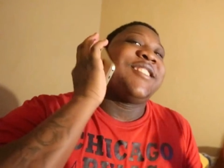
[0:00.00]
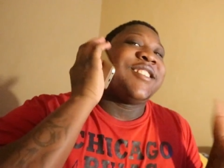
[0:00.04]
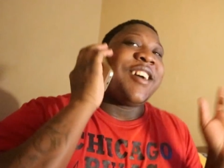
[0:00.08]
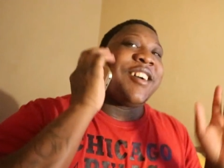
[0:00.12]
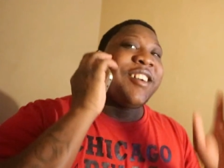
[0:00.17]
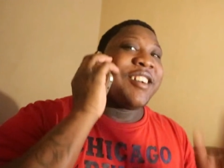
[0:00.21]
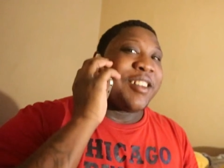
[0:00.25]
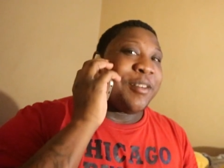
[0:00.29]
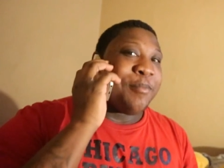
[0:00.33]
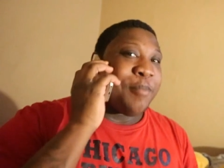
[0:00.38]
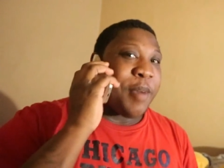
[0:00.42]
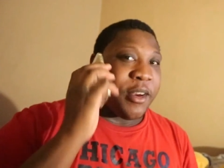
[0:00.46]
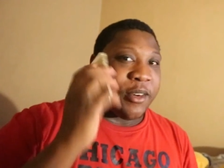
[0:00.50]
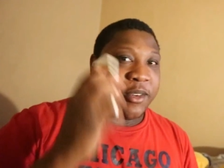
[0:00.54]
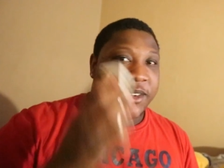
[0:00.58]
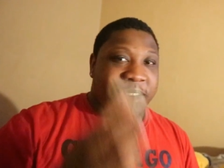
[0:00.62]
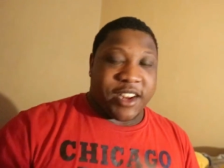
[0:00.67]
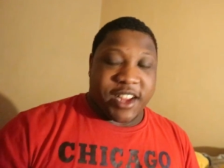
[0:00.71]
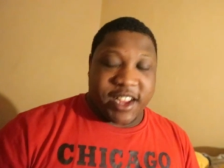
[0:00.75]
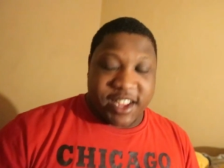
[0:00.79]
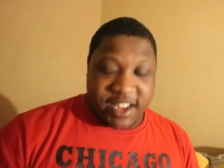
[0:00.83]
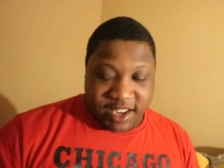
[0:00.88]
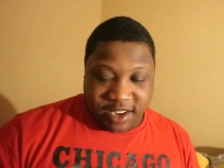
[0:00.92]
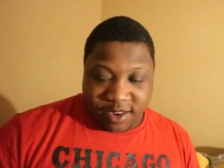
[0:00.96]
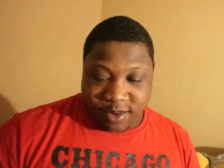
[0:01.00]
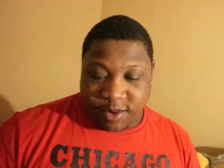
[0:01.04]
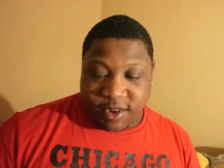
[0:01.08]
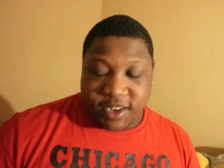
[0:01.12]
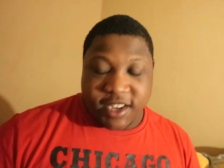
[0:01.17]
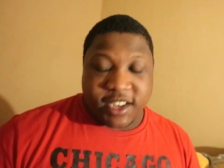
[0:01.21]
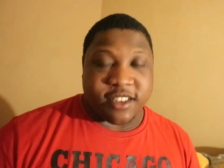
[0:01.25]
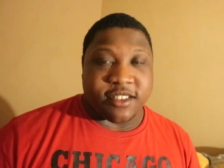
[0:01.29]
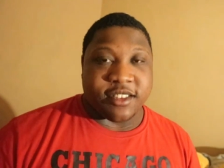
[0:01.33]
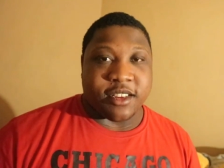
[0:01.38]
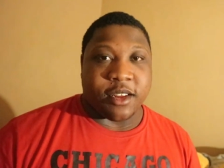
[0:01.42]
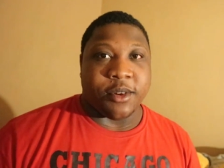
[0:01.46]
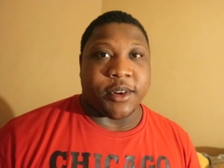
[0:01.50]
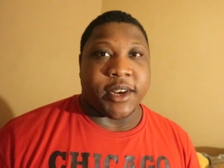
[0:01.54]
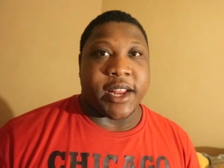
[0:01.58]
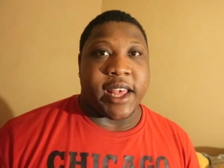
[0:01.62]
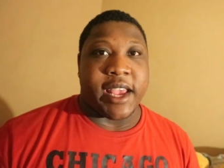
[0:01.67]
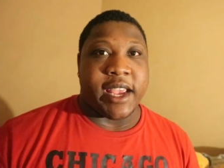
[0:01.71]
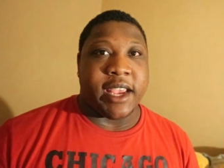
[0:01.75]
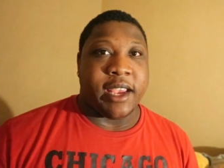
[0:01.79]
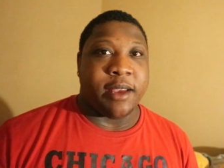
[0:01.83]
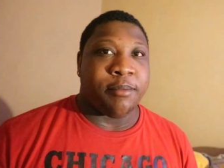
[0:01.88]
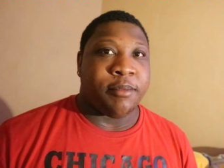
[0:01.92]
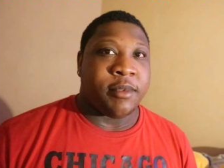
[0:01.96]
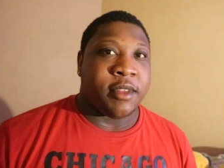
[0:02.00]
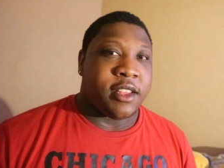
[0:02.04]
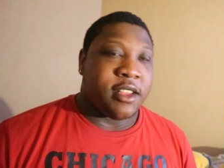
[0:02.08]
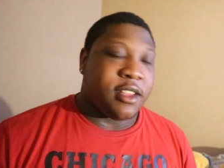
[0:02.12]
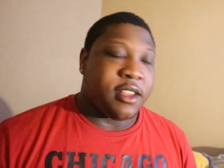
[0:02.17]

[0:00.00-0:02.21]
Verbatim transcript: talking about nothing. We are so lame.